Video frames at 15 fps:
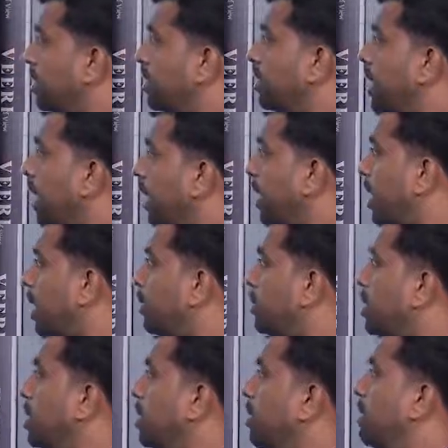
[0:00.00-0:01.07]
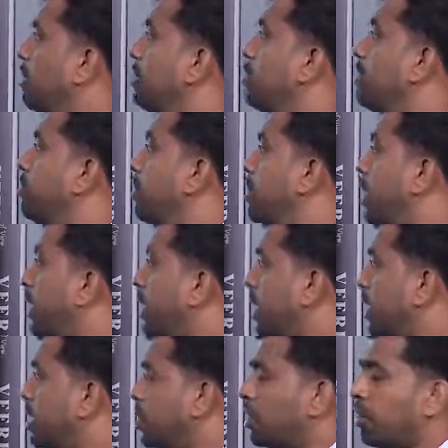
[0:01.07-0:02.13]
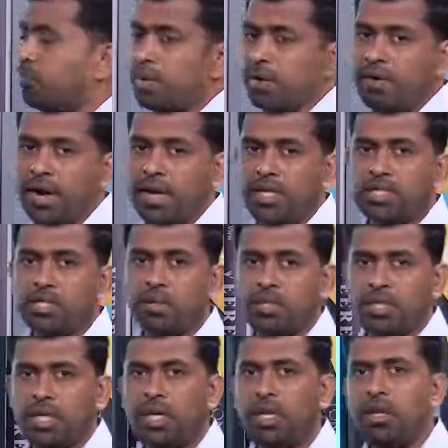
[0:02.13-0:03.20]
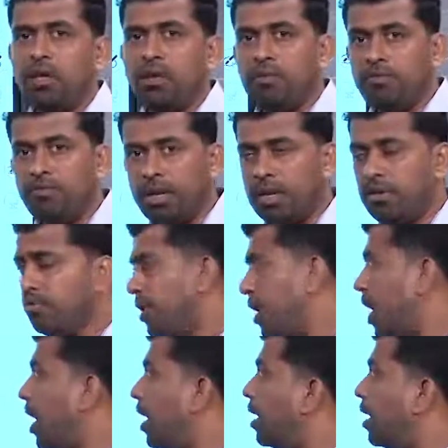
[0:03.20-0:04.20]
carried out with the intention of providing social welfare.